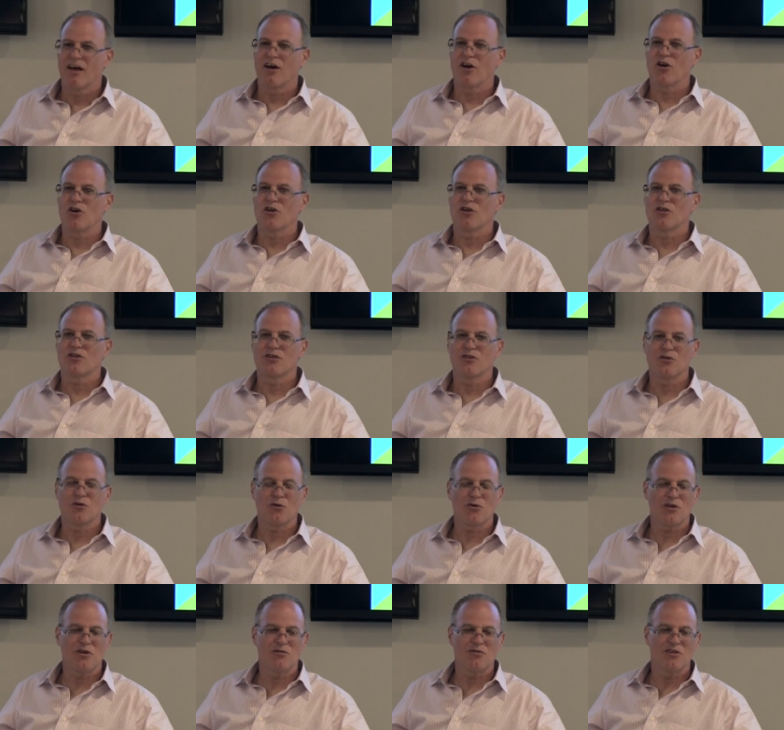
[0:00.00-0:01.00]
Uh, you
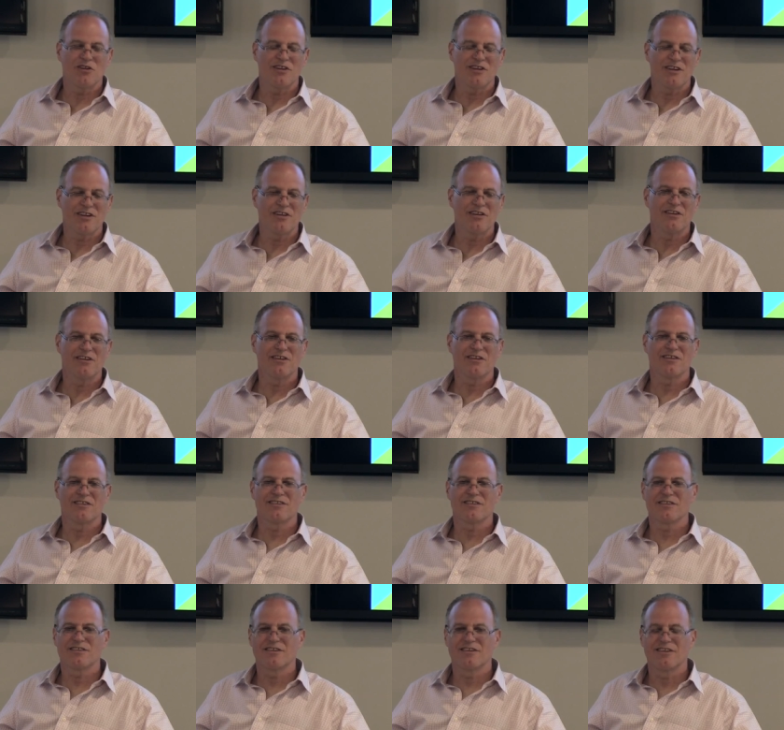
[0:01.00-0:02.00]
know, even the
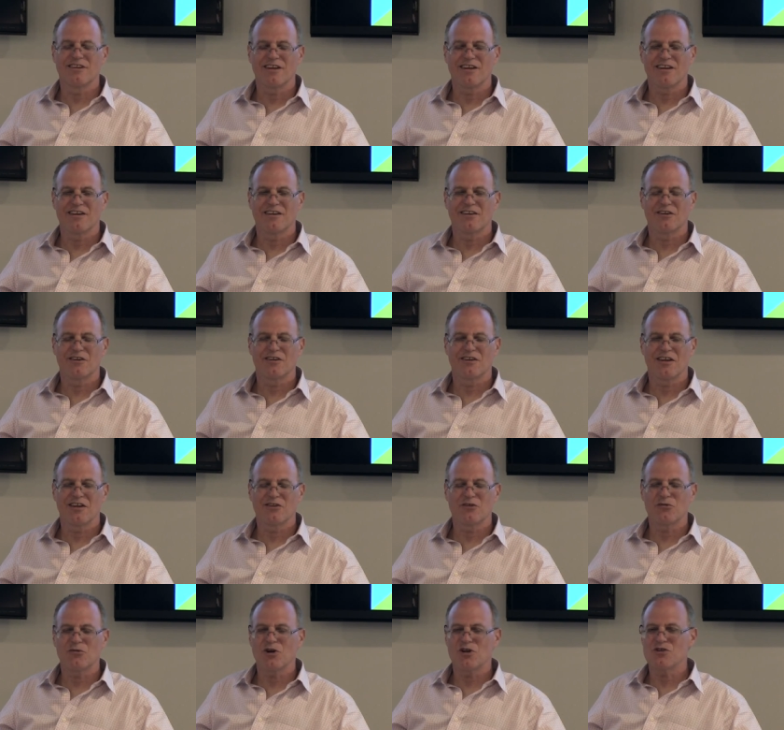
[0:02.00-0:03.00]
Indians and, uh,
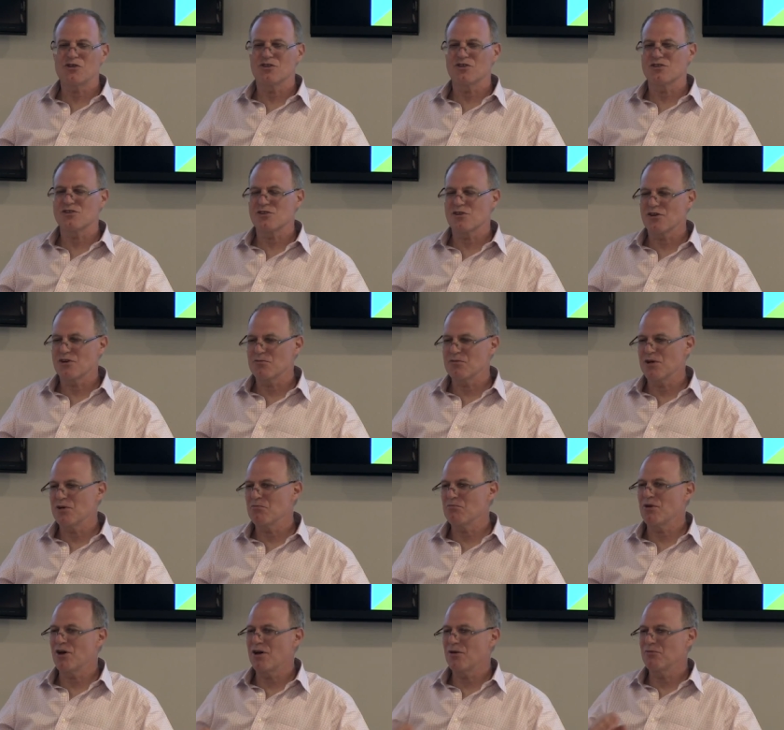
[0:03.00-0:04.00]
and the Russians thought
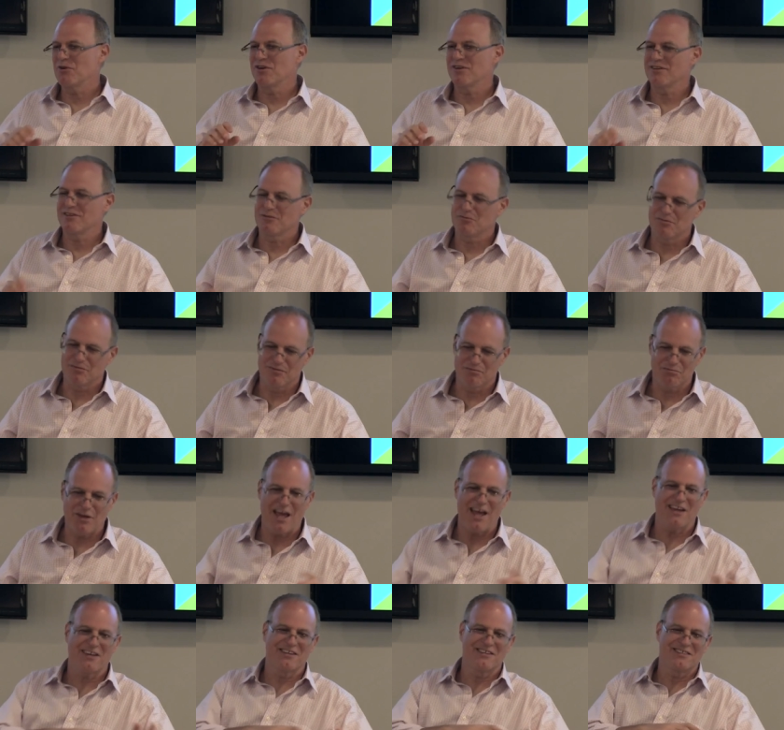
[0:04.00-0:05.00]
about bombing
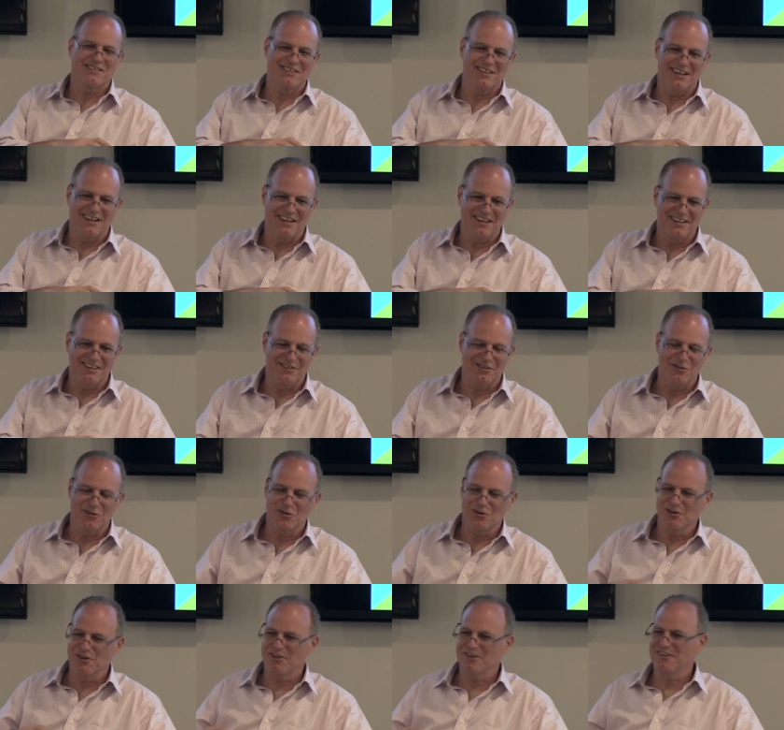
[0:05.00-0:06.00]
Pakistan
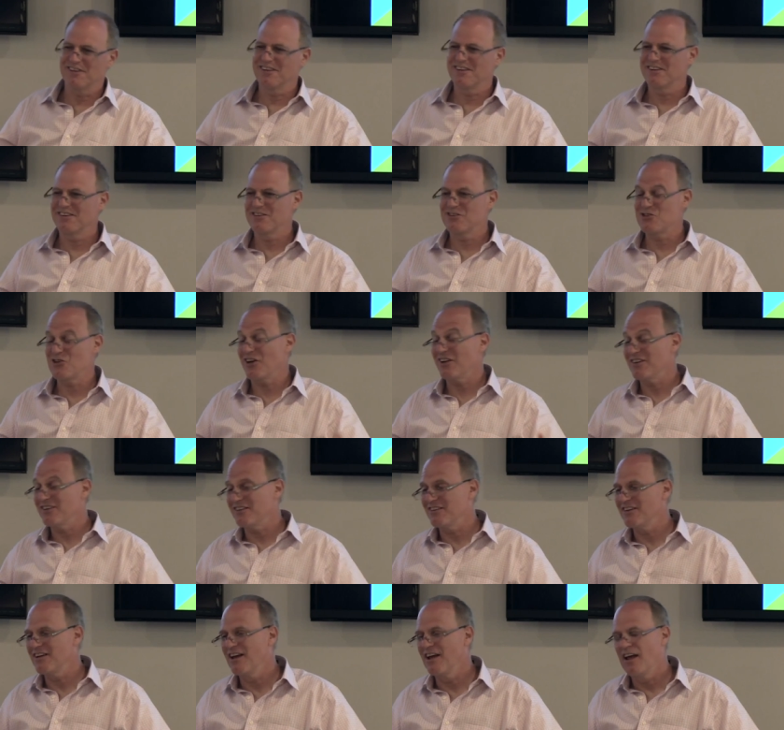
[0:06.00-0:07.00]
or uh,
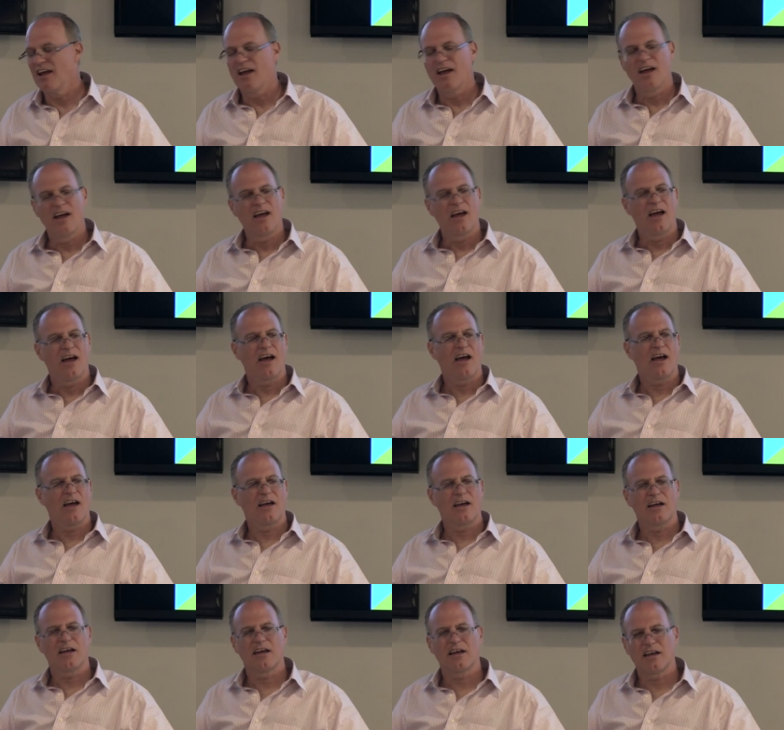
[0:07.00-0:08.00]
China.
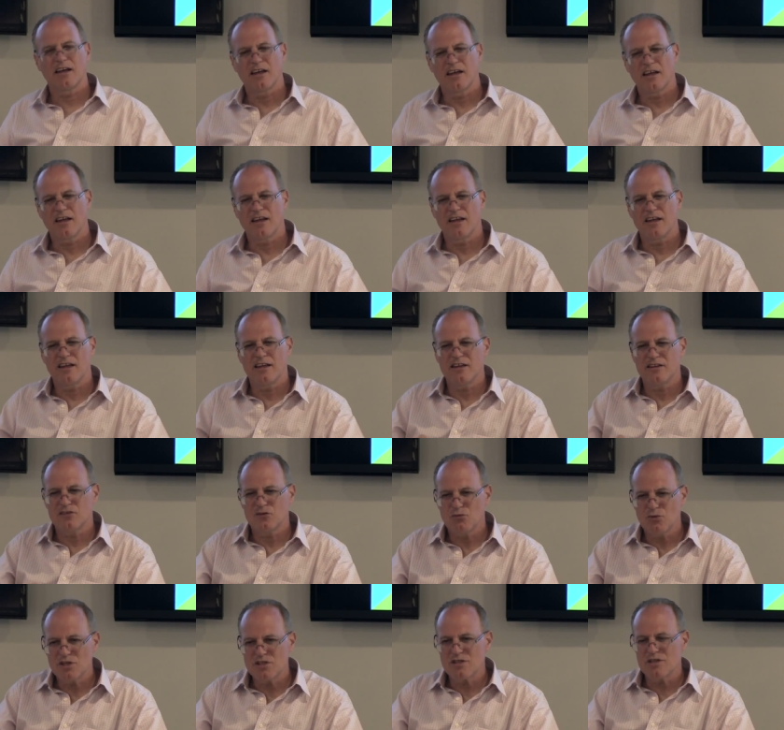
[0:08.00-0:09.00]
Uh,
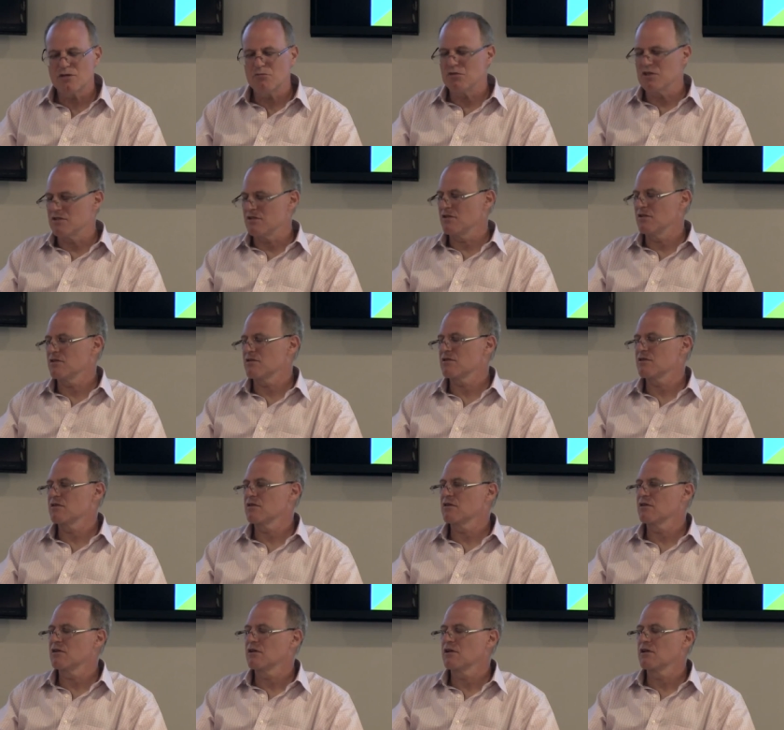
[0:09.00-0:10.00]
it's risky business.
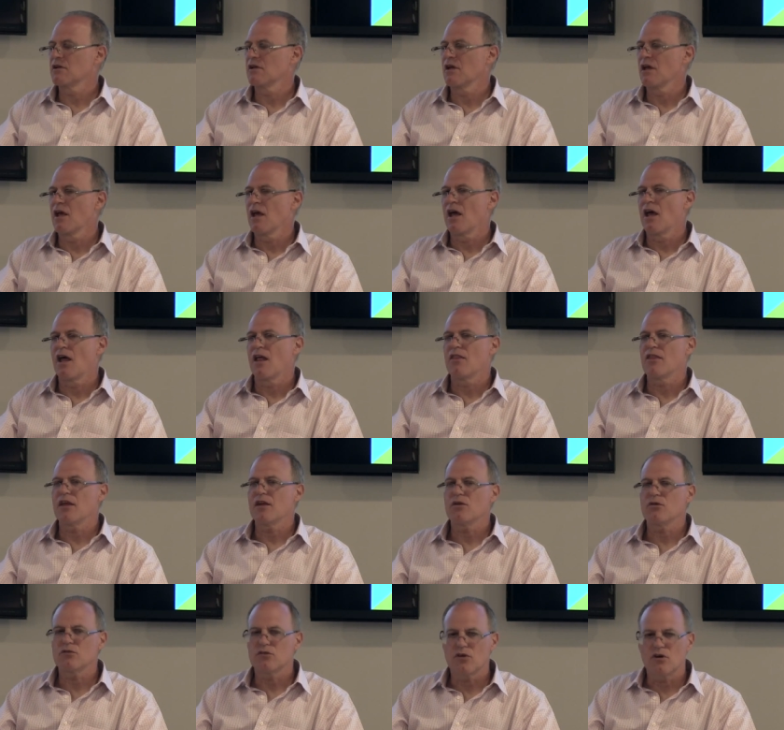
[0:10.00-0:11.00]

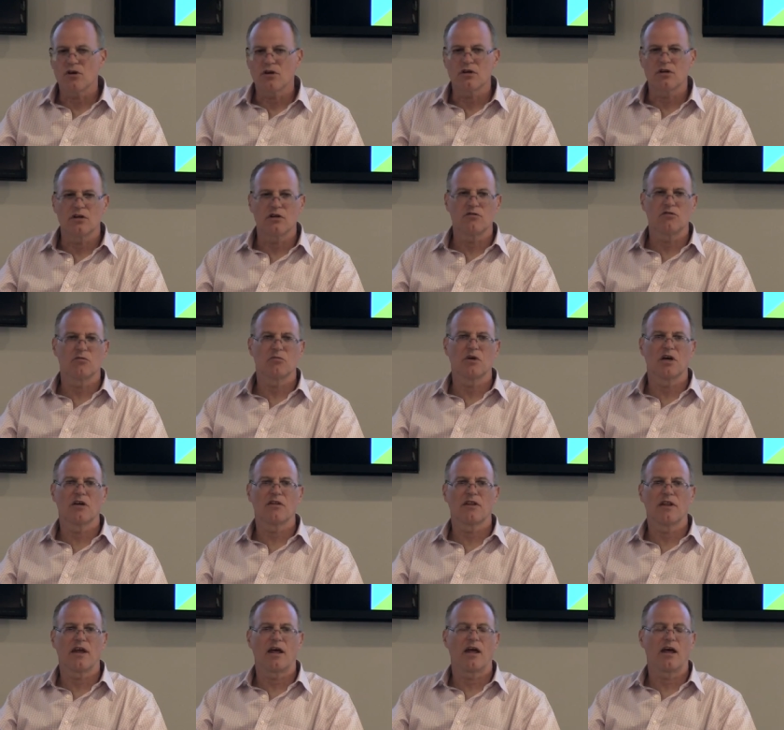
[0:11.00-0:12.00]
They don't talk enough
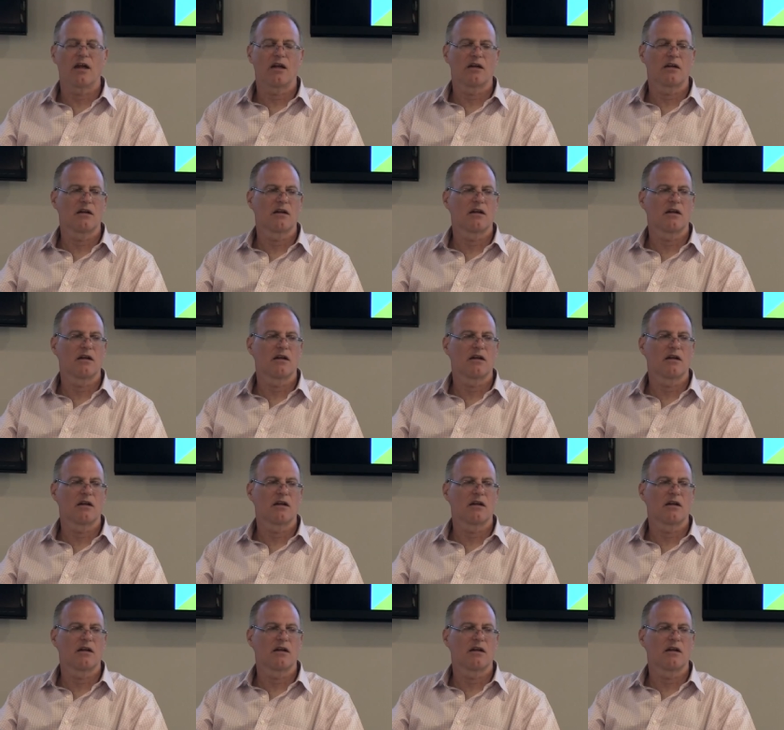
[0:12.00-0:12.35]
about that.